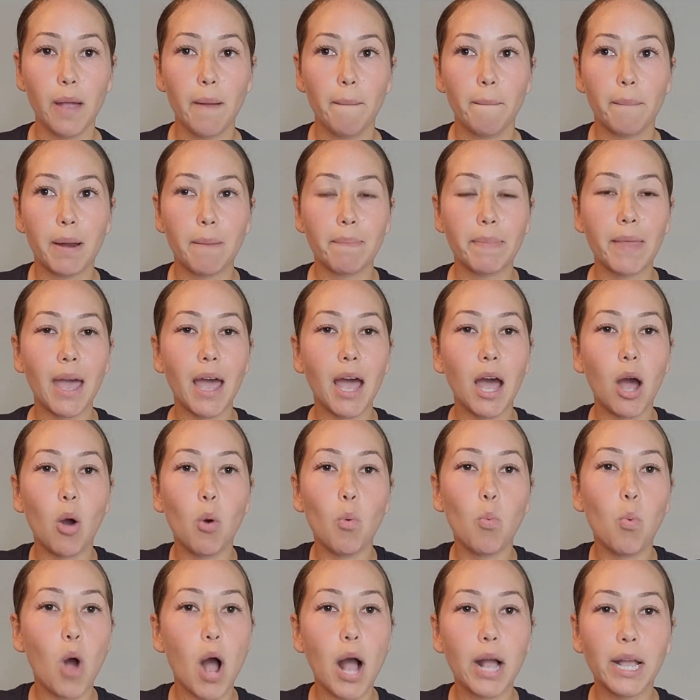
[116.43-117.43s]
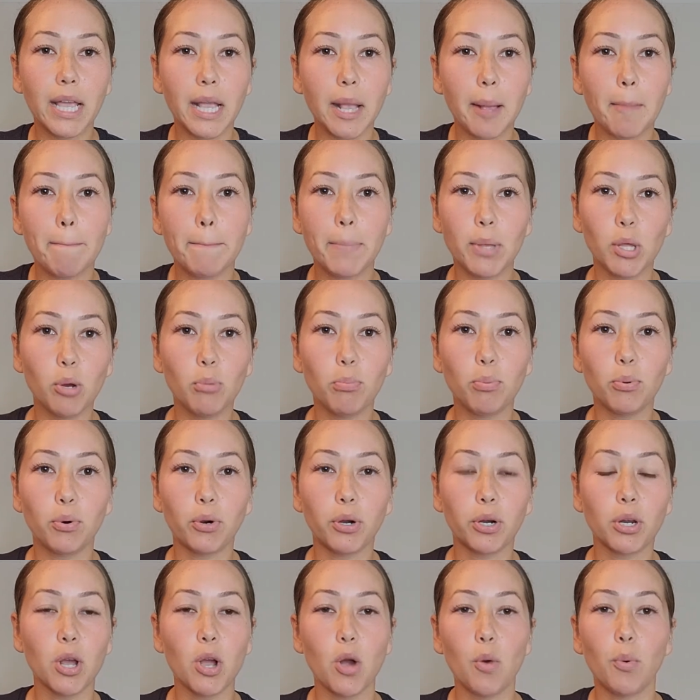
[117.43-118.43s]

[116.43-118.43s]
but I'm not a walking billboard